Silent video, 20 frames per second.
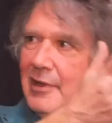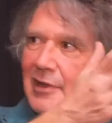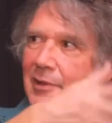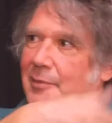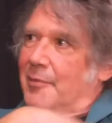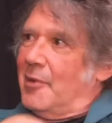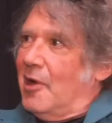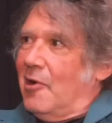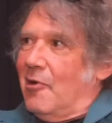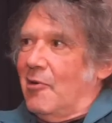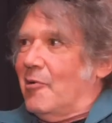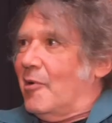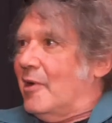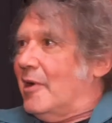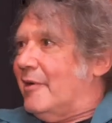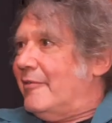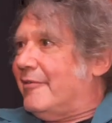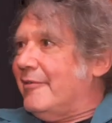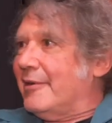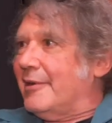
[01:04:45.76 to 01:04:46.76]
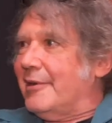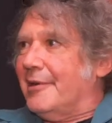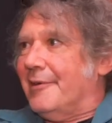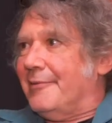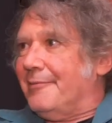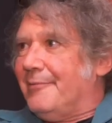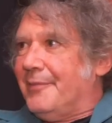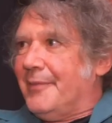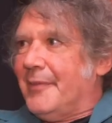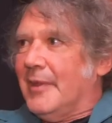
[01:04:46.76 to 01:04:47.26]
in the microwave, you
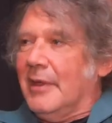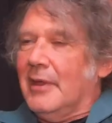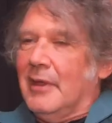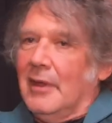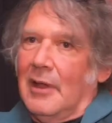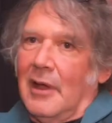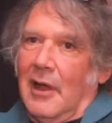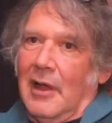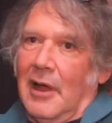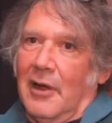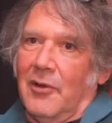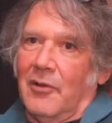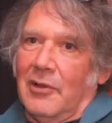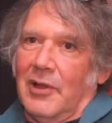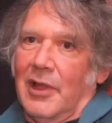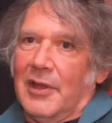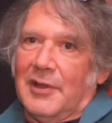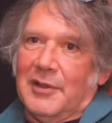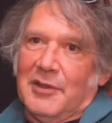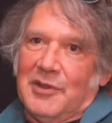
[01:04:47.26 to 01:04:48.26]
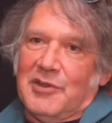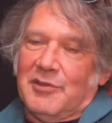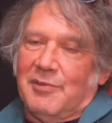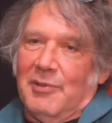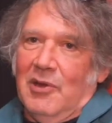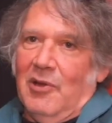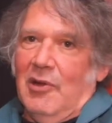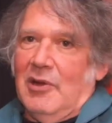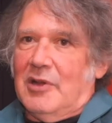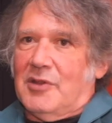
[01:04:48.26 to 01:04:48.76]
know? I don't like the
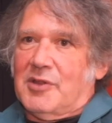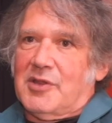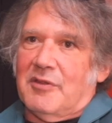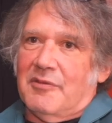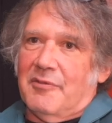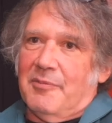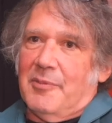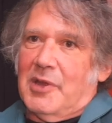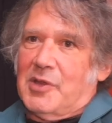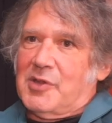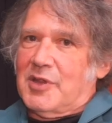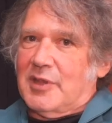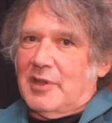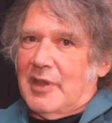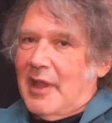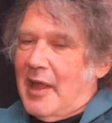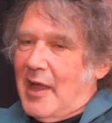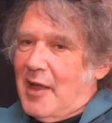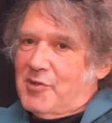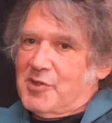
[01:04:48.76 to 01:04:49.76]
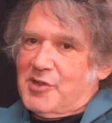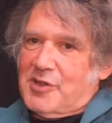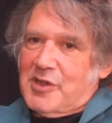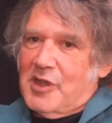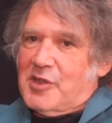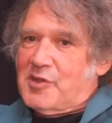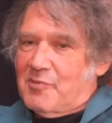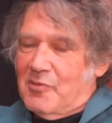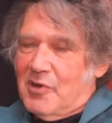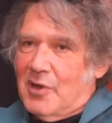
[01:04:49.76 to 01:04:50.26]
experience of mixing the house
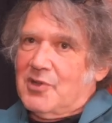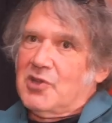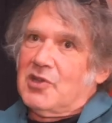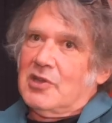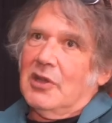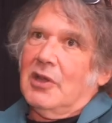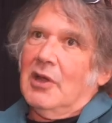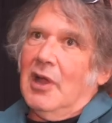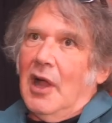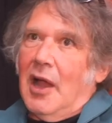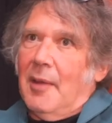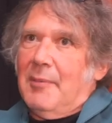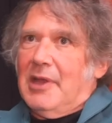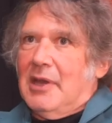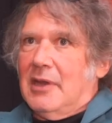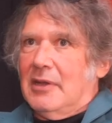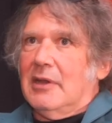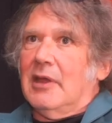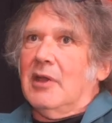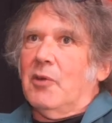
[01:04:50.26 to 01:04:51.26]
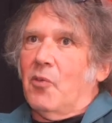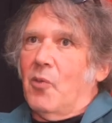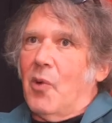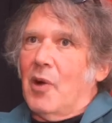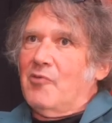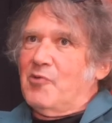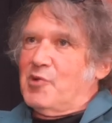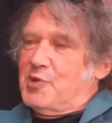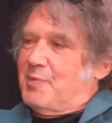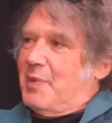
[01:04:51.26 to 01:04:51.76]
as much. I mean, in
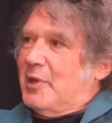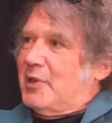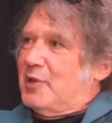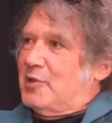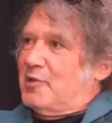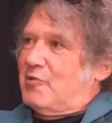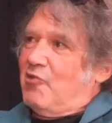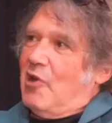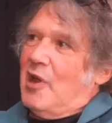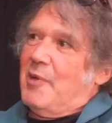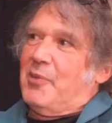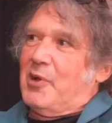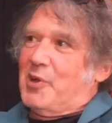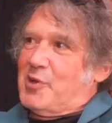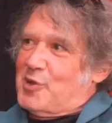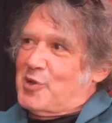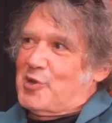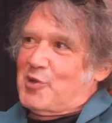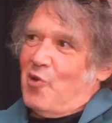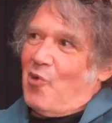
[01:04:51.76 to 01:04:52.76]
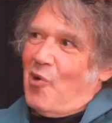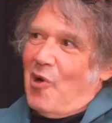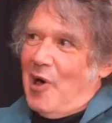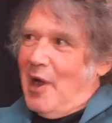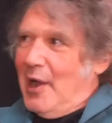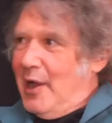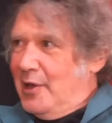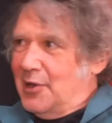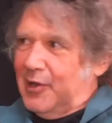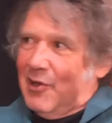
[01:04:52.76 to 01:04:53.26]
one respect, it's great because it's
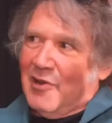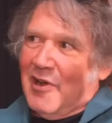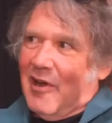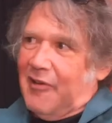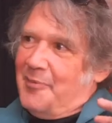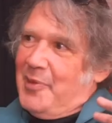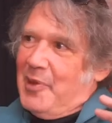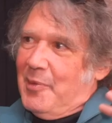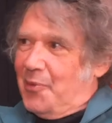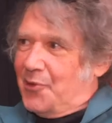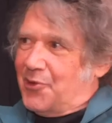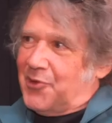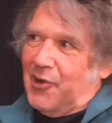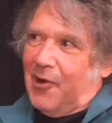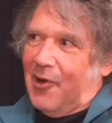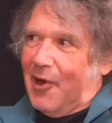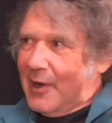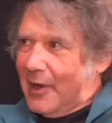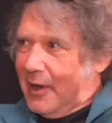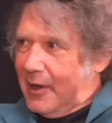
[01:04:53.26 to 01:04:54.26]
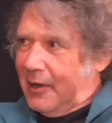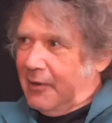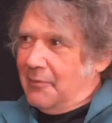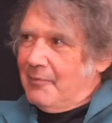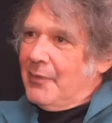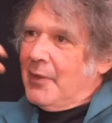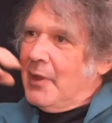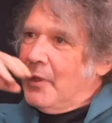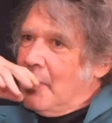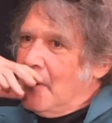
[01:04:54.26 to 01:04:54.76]
quiet and you don't have people talking,
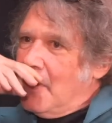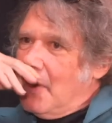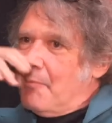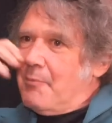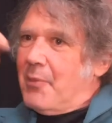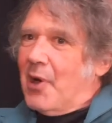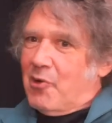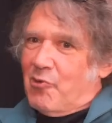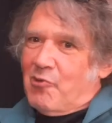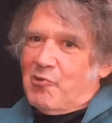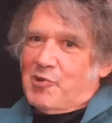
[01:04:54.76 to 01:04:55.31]
but